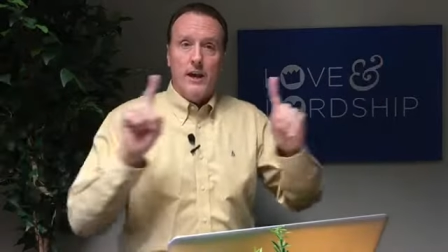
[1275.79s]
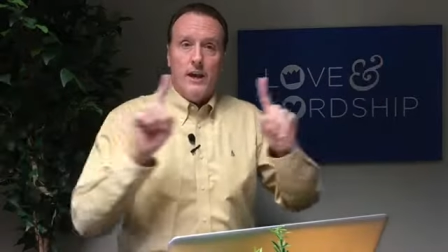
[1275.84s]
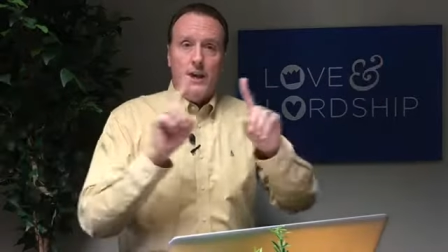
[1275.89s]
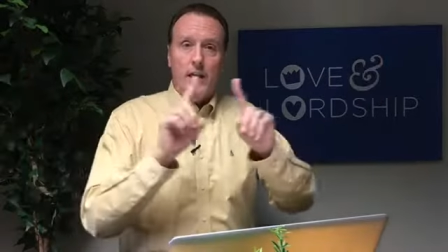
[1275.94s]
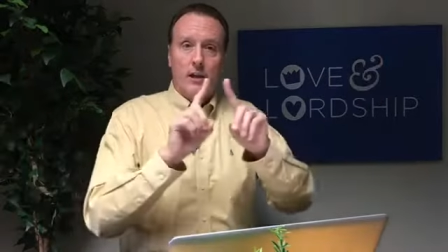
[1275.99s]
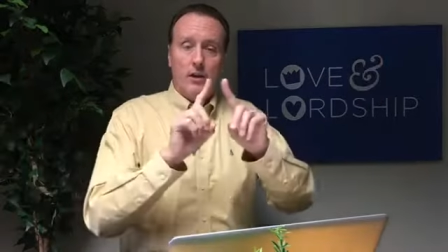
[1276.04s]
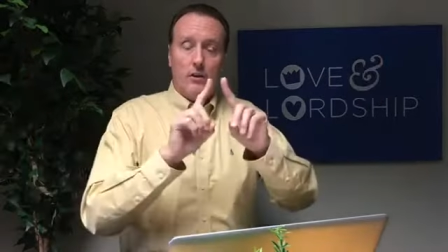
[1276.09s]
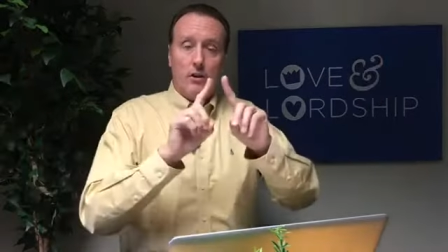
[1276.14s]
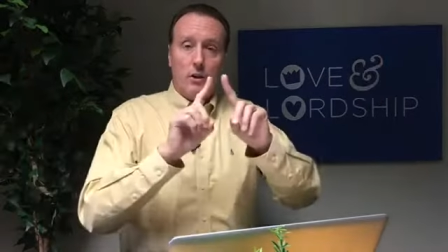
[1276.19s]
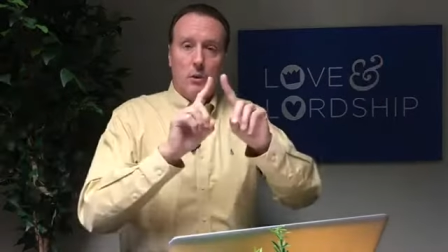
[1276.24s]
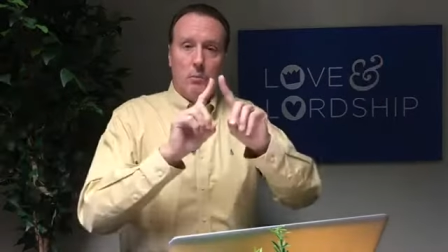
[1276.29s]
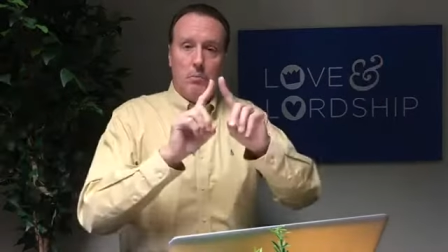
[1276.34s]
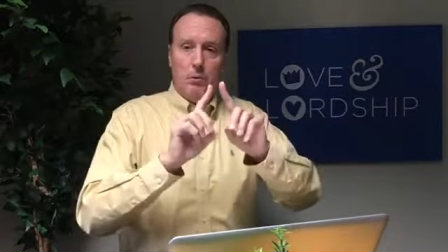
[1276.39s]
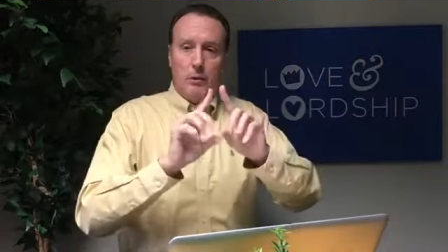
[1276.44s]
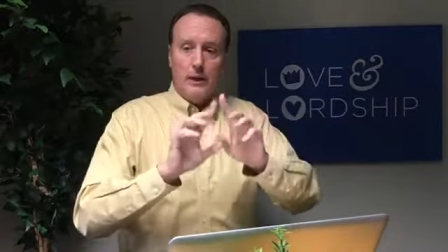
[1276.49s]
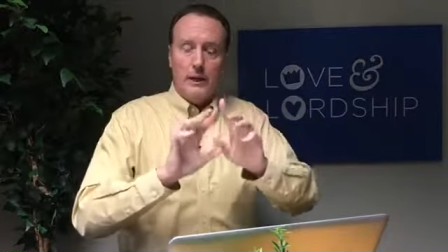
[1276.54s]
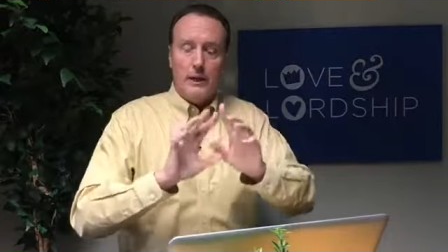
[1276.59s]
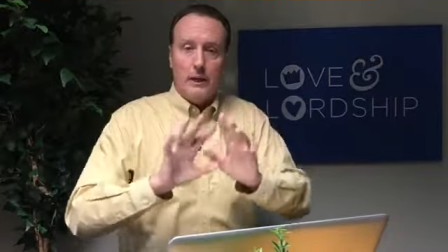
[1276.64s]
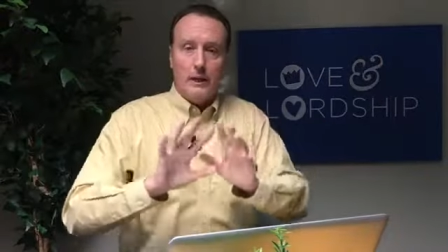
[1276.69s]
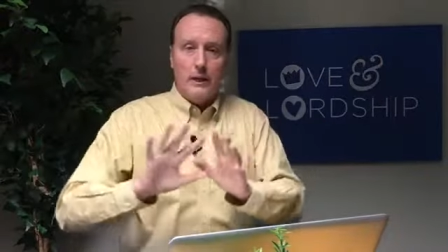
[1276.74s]
it
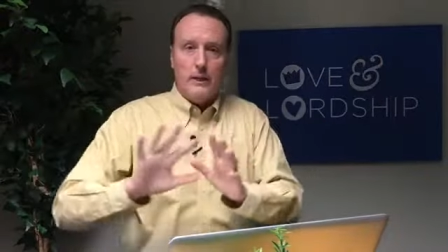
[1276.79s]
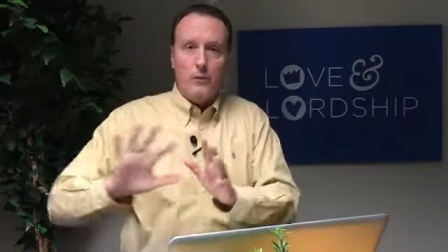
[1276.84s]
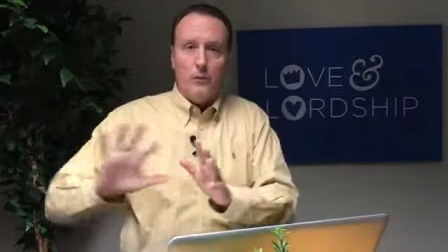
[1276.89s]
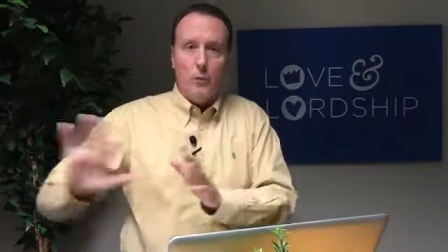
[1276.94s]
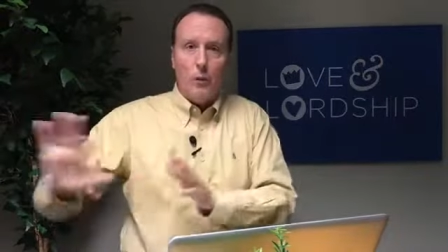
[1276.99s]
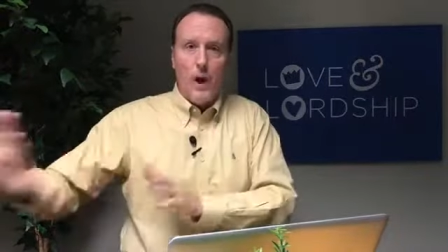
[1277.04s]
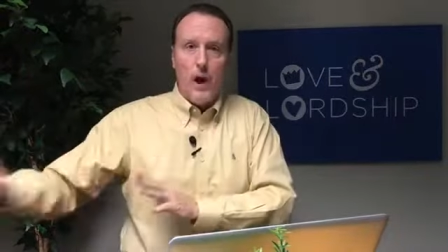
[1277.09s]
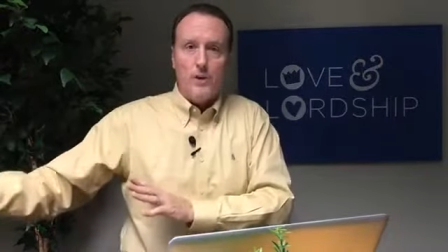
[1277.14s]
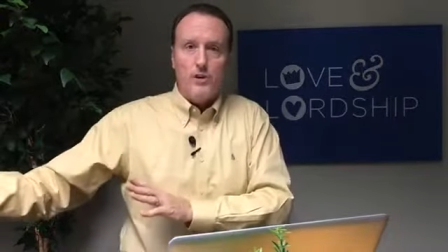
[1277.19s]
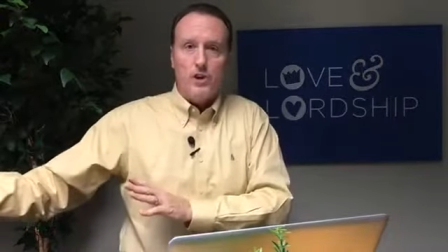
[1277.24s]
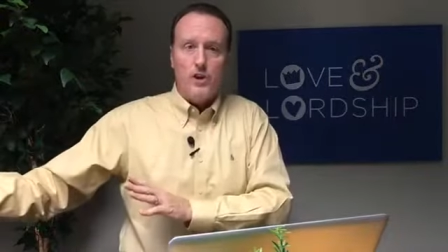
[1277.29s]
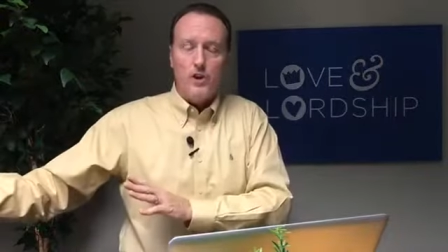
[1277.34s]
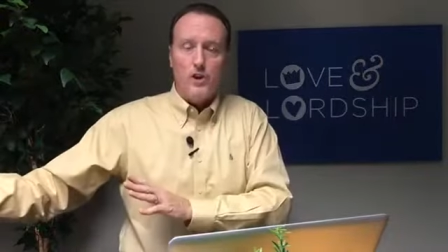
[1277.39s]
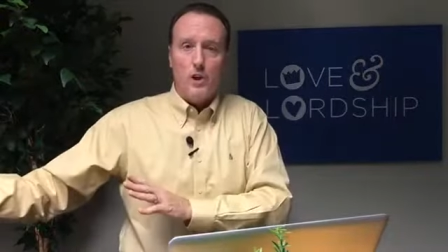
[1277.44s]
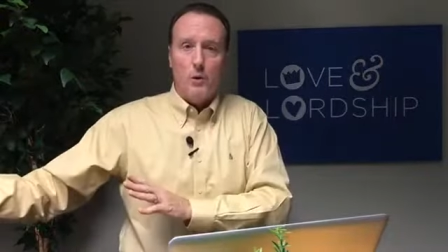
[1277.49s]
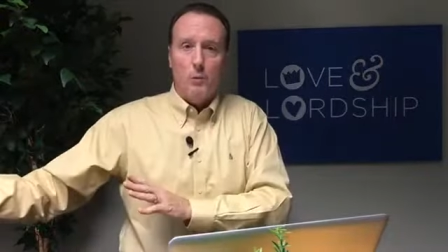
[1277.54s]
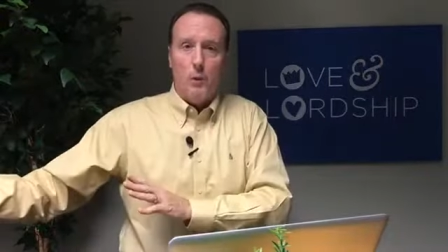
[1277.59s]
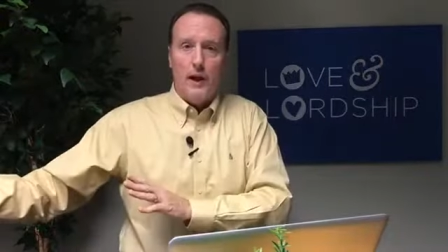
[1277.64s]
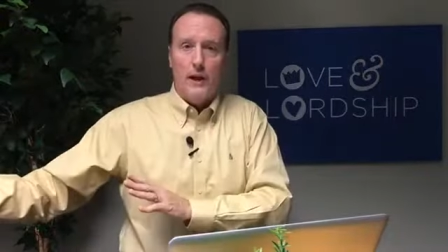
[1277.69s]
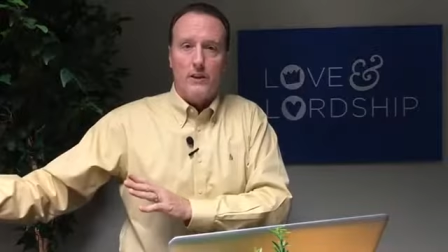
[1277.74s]
completely washes
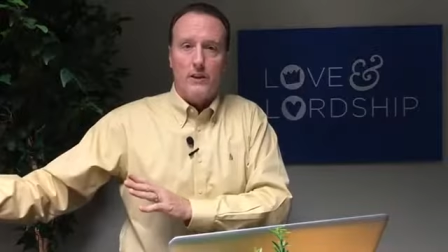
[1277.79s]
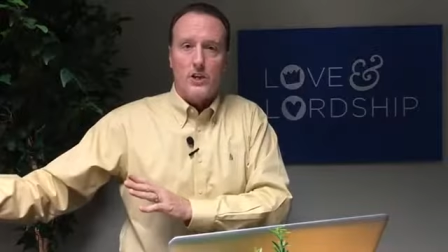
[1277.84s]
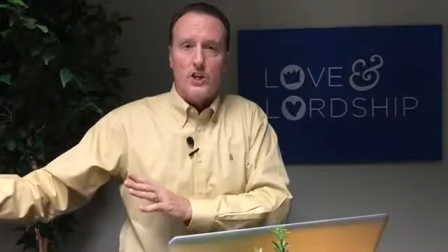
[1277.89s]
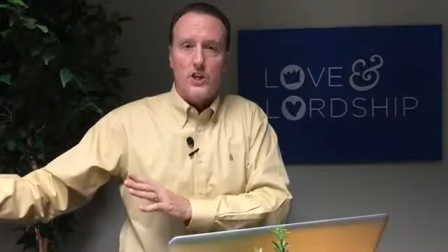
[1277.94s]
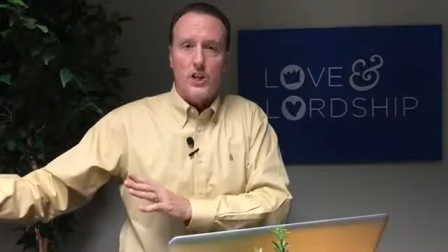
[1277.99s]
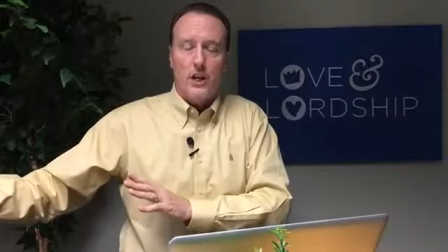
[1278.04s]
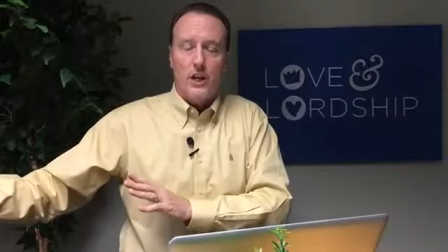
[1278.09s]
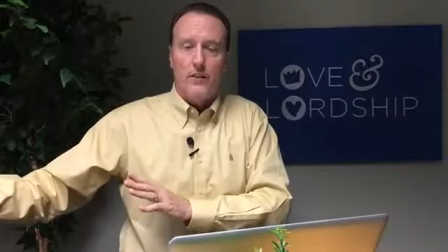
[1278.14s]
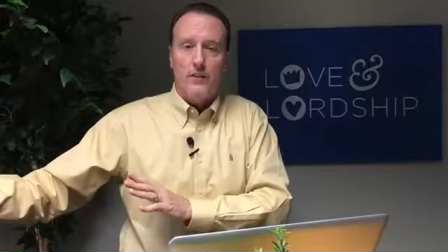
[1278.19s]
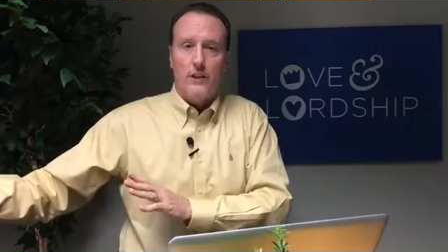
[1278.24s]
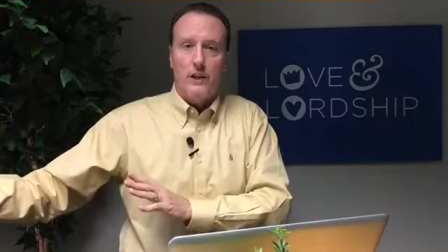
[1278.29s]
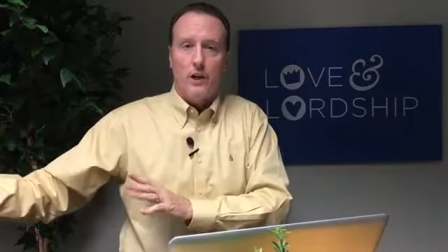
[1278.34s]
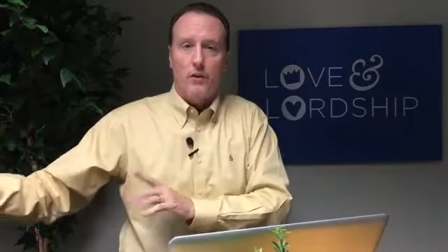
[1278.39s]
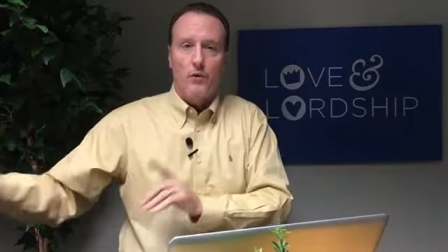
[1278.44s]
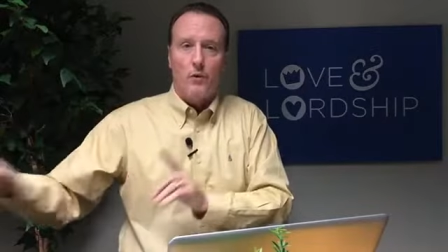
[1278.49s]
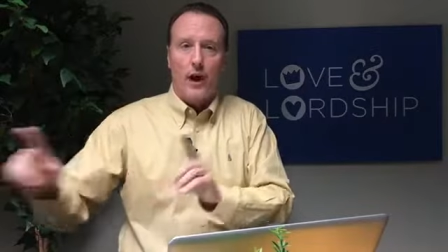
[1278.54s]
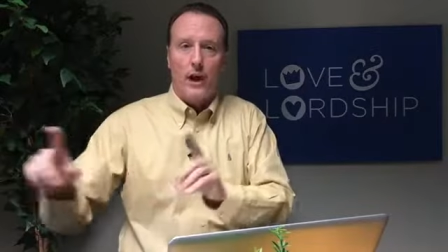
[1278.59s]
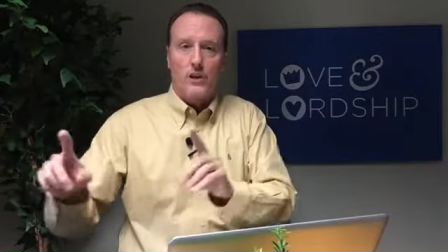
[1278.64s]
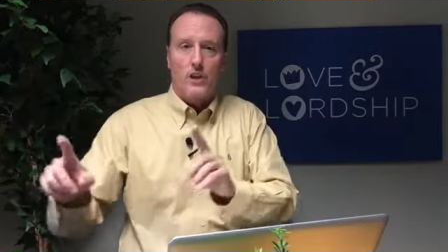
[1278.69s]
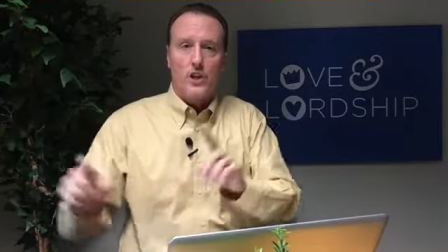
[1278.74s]
away the sin and the
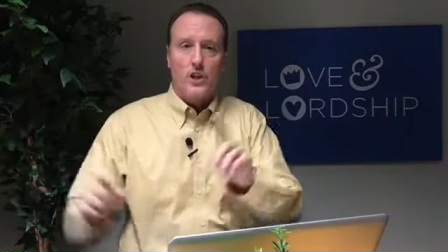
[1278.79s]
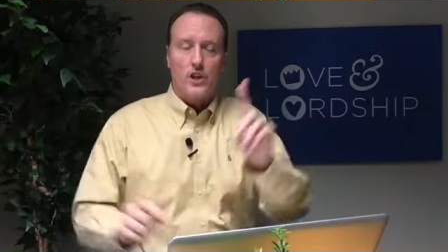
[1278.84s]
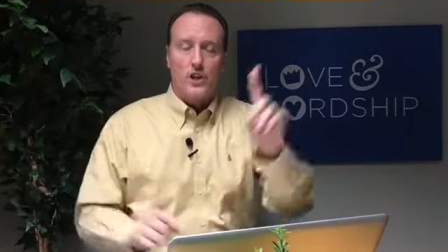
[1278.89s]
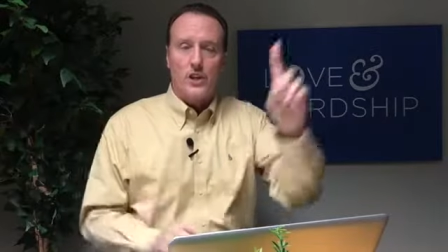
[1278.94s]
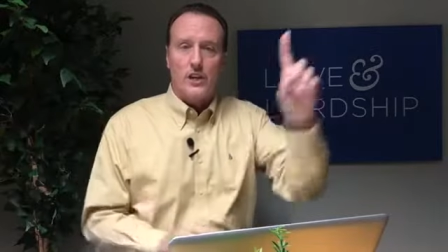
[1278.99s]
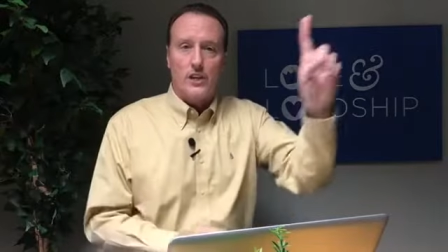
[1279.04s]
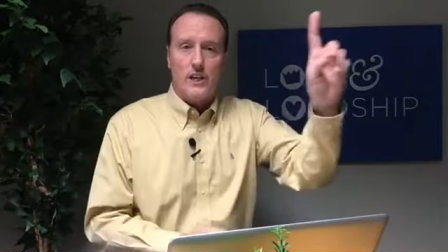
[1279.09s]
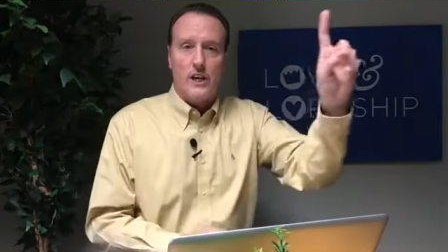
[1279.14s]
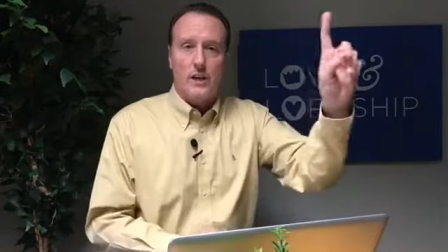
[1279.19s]
unrighteousness.